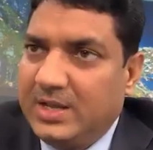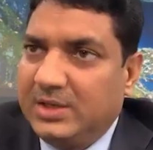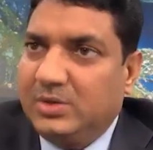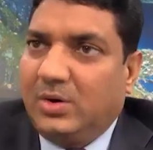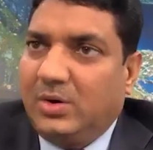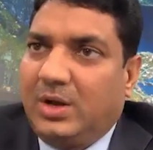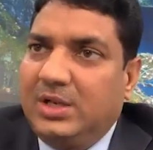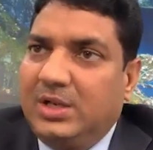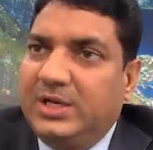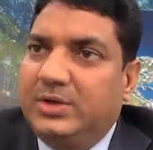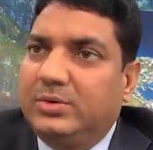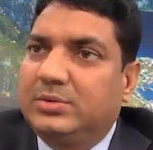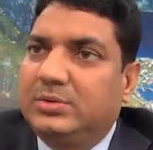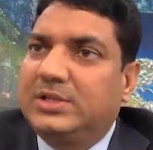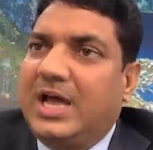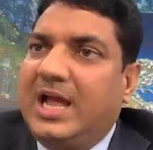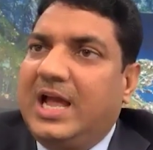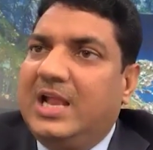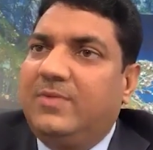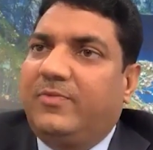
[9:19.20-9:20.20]
you only took
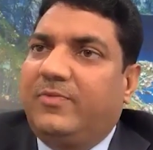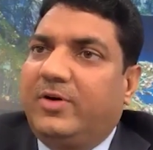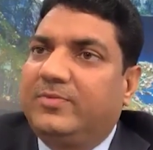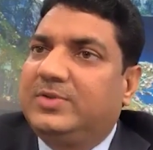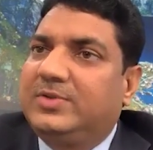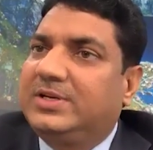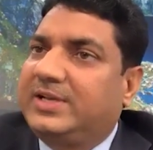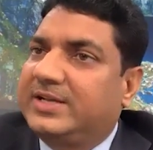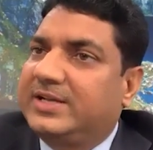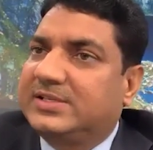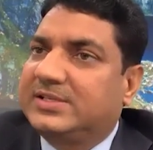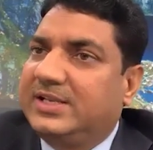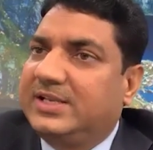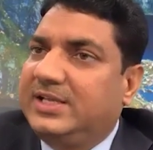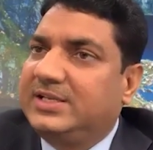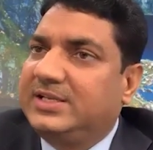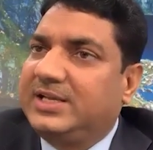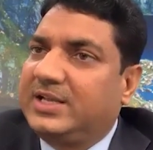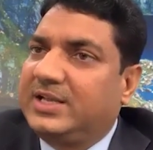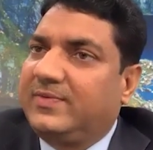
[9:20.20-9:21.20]
the help of the test
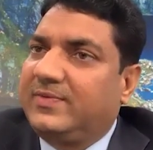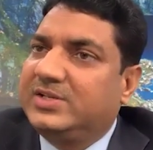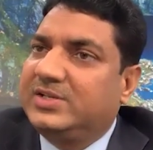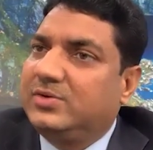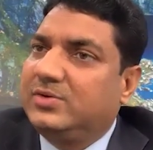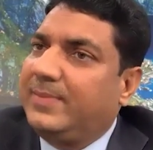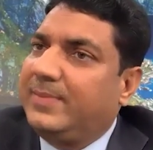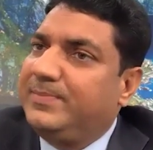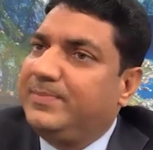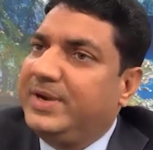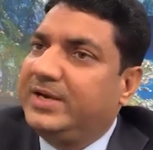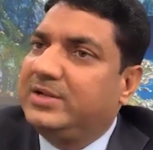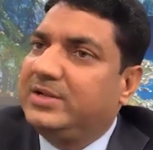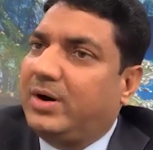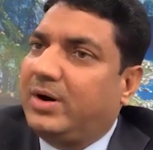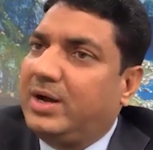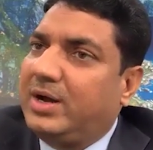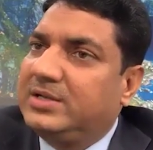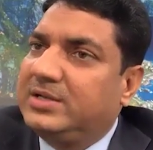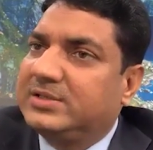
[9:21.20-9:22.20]
series, otherwise you have made
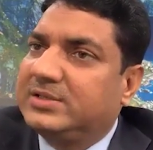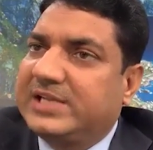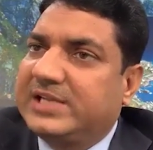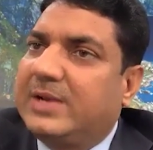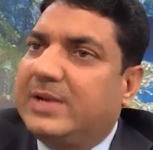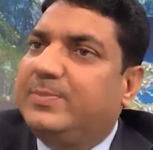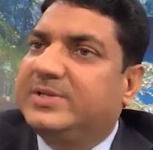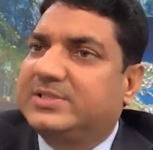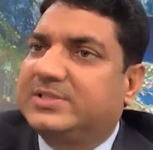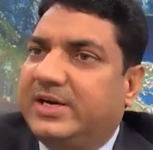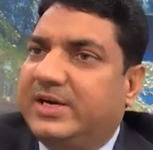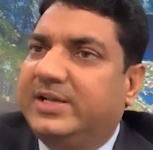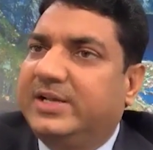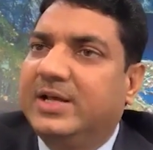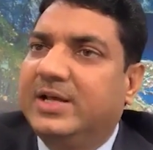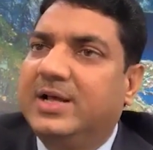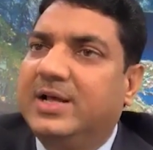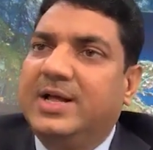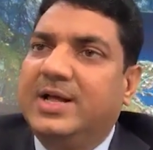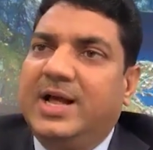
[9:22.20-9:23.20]
all self study.
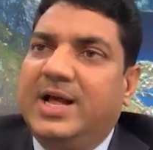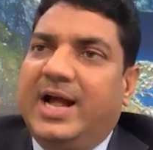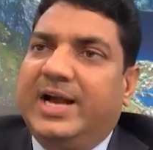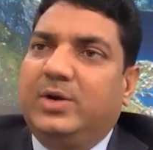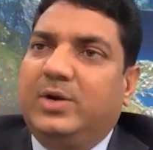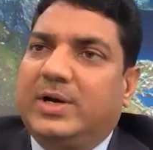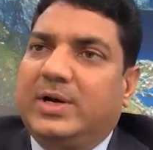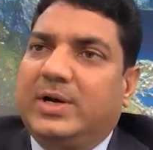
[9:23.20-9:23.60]
It